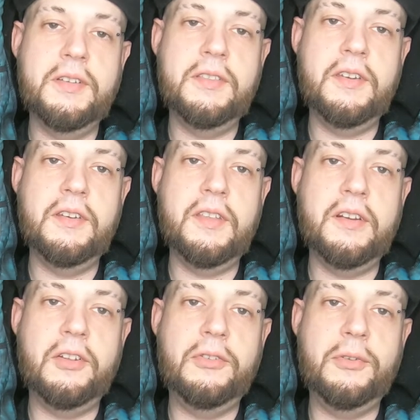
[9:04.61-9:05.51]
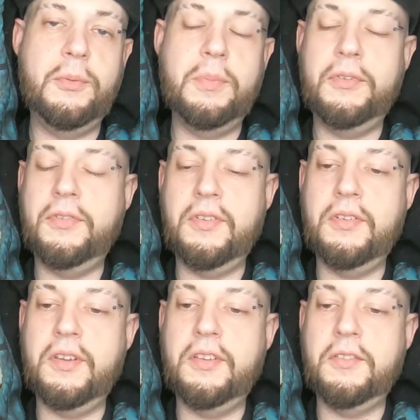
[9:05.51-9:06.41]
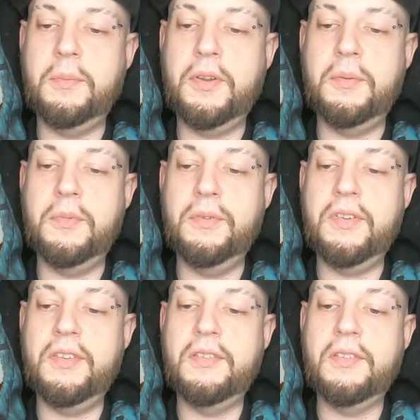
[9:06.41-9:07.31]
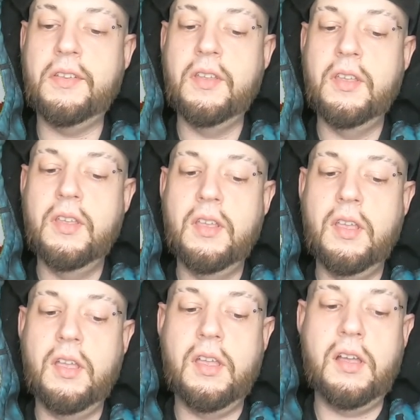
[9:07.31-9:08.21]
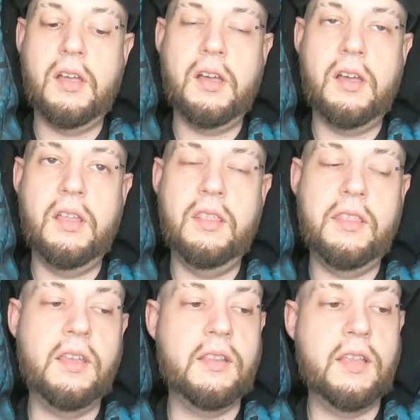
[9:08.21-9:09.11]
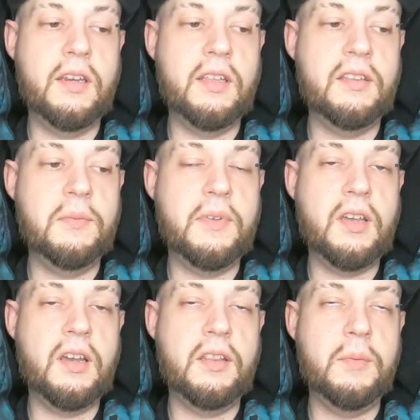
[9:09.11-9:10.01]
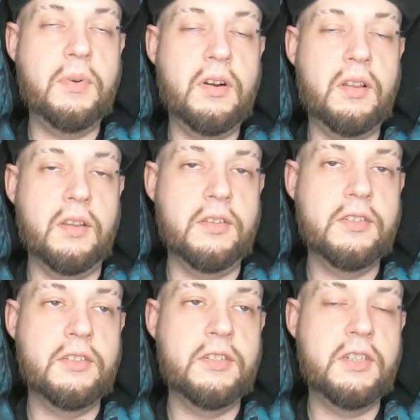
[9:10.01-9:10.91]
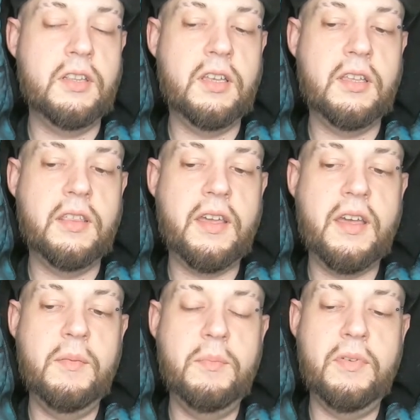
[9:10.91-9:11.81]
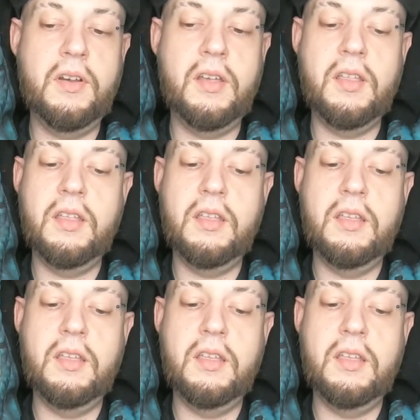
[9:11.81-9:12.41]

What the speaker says: out there that are super serious about movies and think they need to be highly polished and shit like that, but